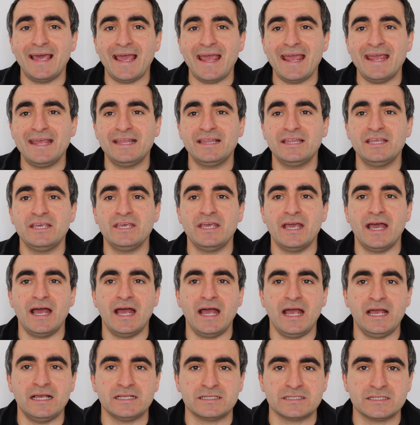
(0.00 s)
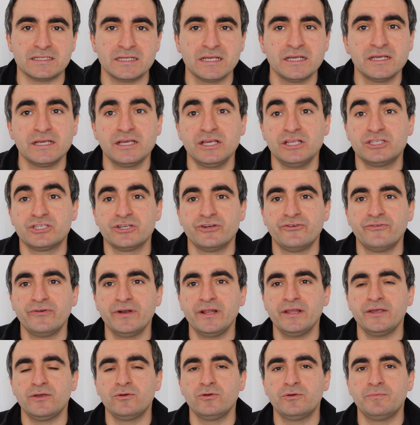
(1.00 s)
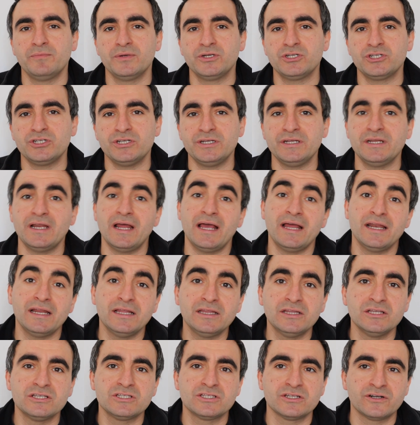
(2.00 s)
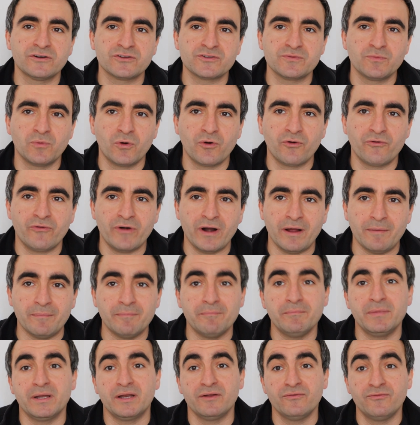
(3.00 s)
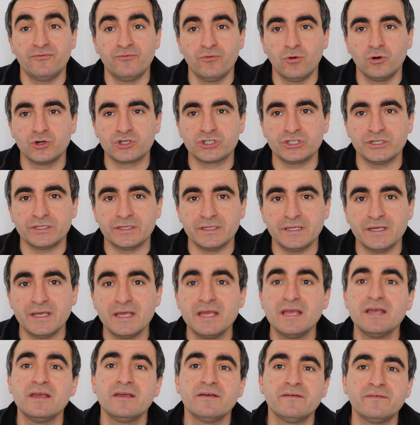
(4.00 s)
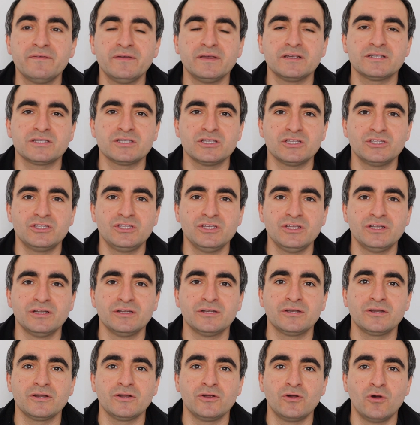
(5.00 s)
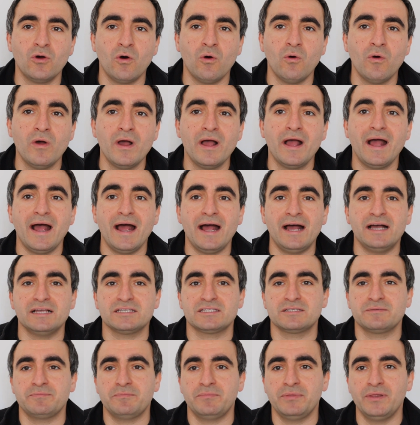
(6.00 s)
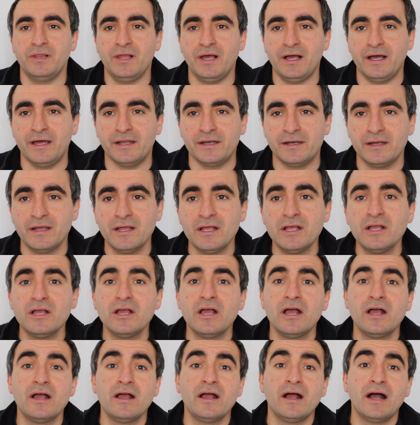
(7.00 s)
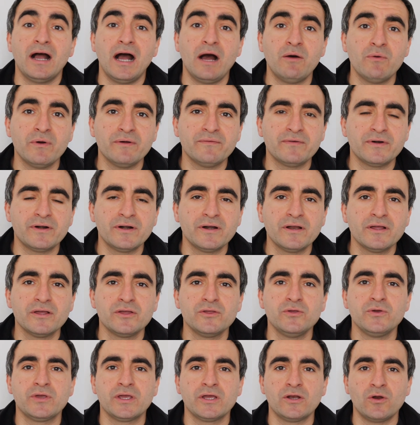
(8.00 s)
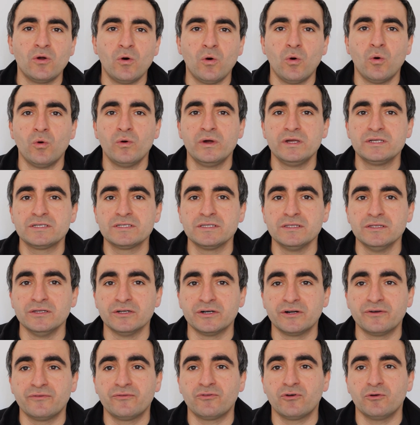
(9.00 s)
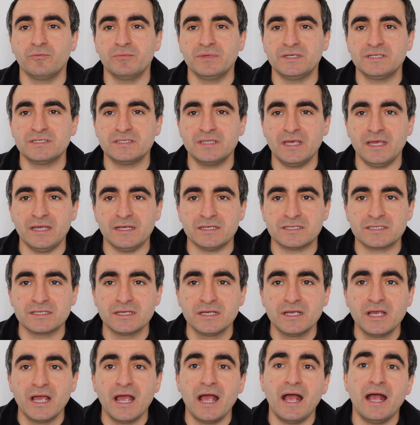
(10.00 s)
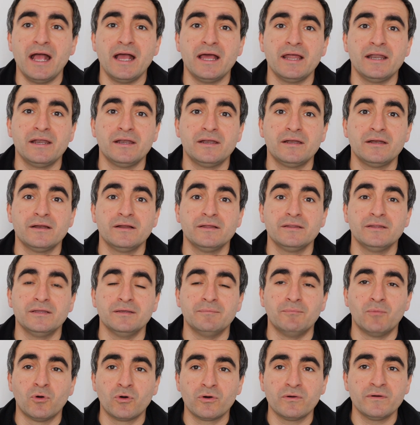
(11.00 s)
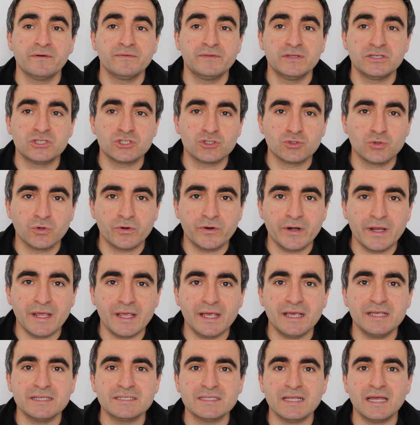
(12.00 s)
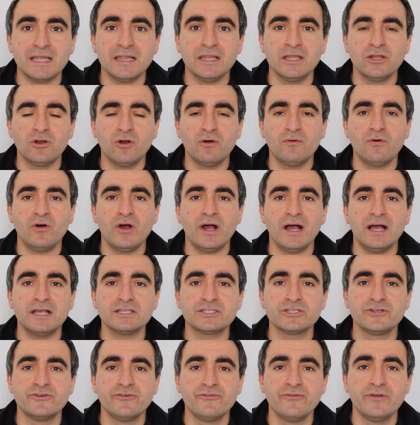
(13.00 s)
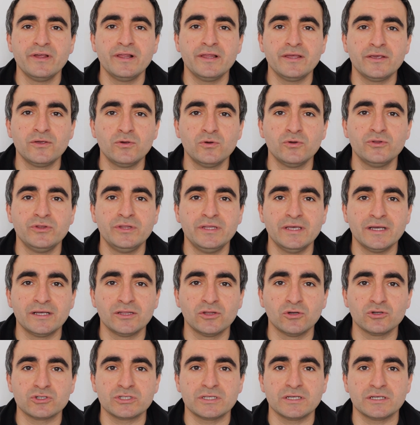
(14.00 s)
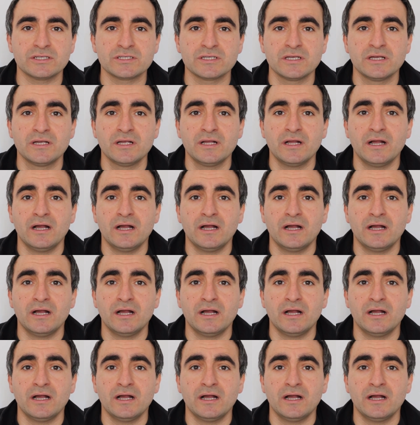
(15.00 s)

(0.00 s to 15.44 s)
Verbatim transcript: eighty S. It's a really good machine and it deserves more RAM, but unfortunately things didn't go as planned. However, you can always learn from mistakes. And the moral of this story is that Lenovo has a really good diagnostics